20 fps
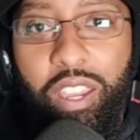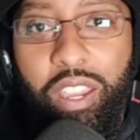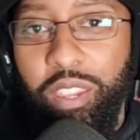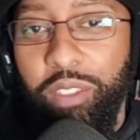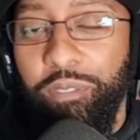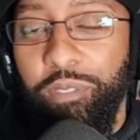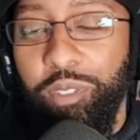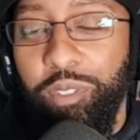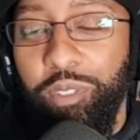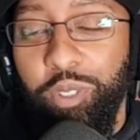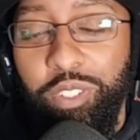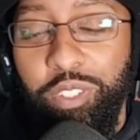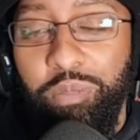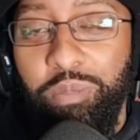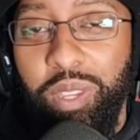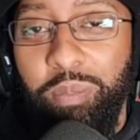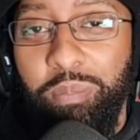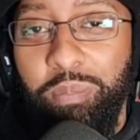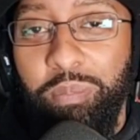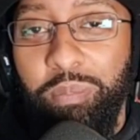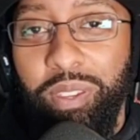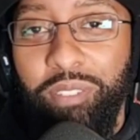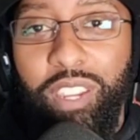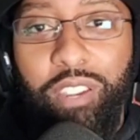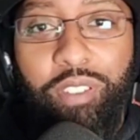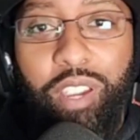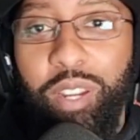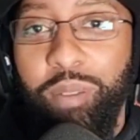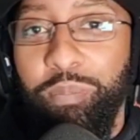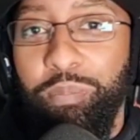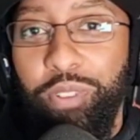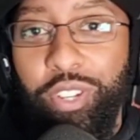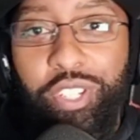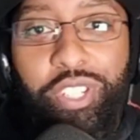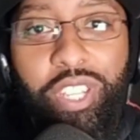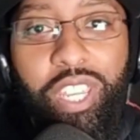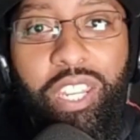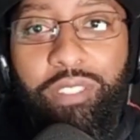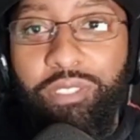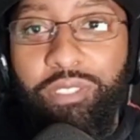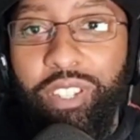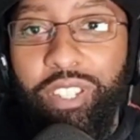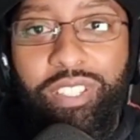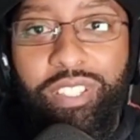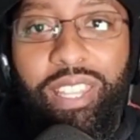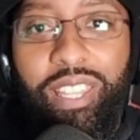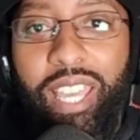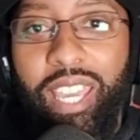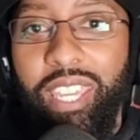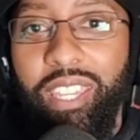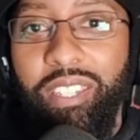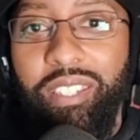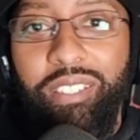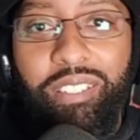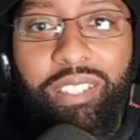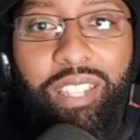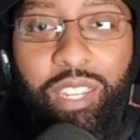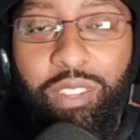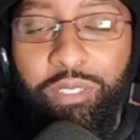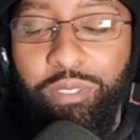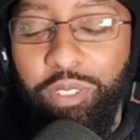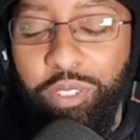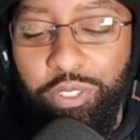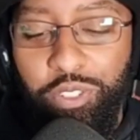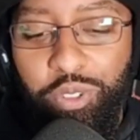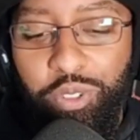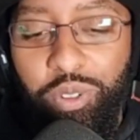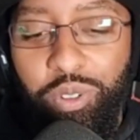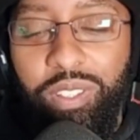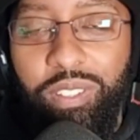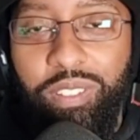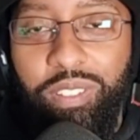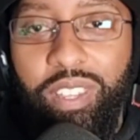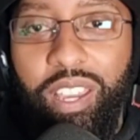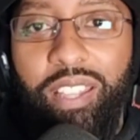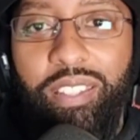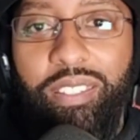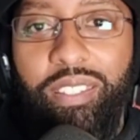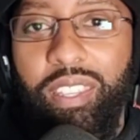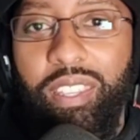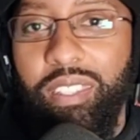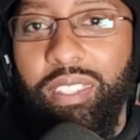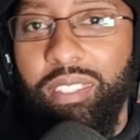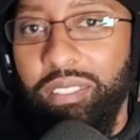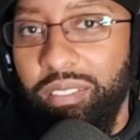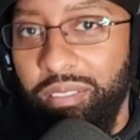If you could do me a big favor, I'd appreciate it if you could like, and if you enjoy this content,